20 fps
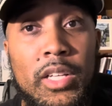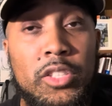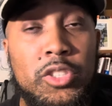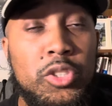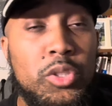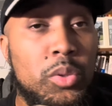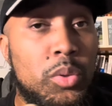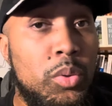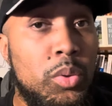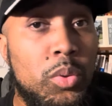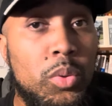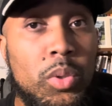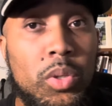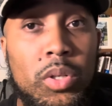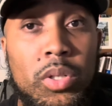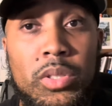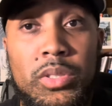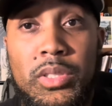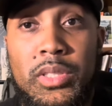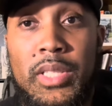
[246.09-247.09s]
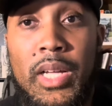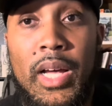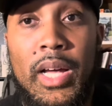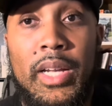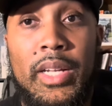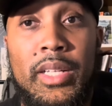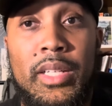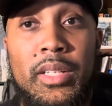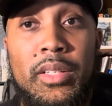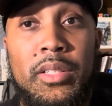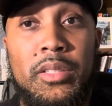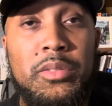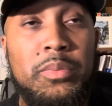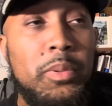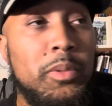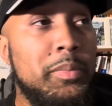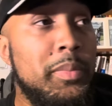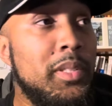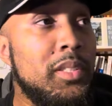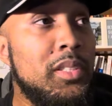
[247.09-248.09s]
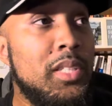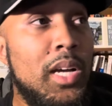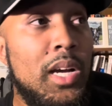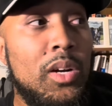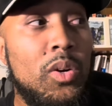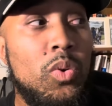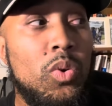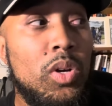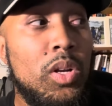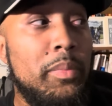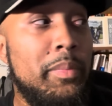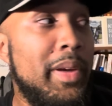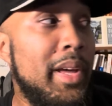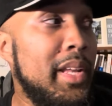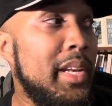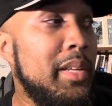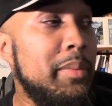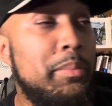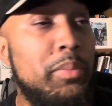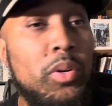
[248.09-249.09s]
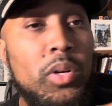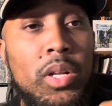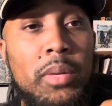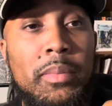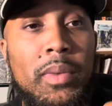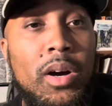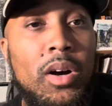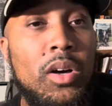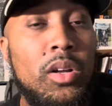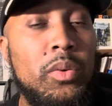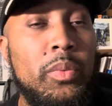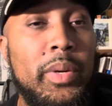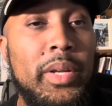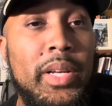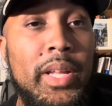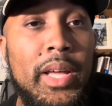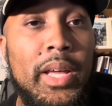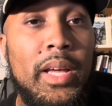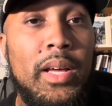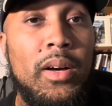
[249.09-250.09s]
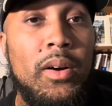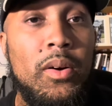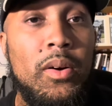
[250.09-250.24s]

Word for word: Shedeur has got it. He's put him the top quarterback. They put him all the way down.